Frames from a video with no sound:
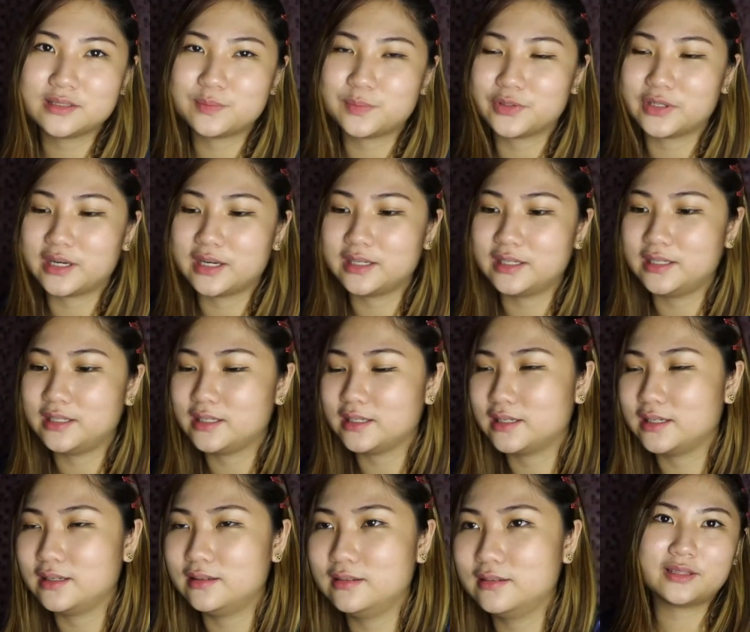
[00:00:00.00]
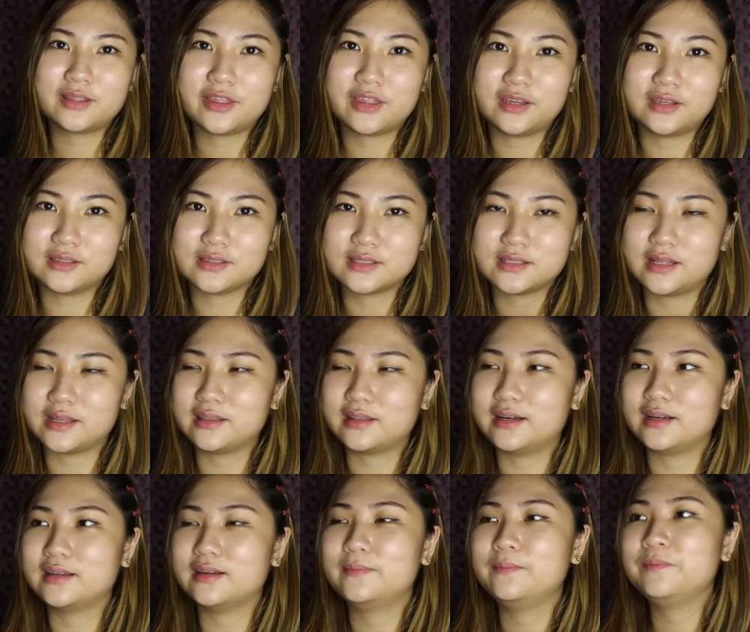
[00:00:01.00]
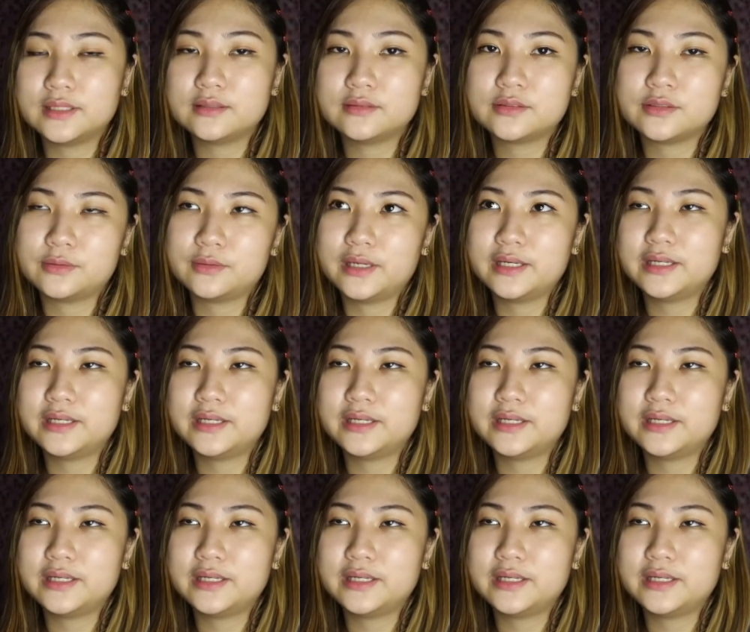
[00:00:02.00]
sporadic, and things like that. So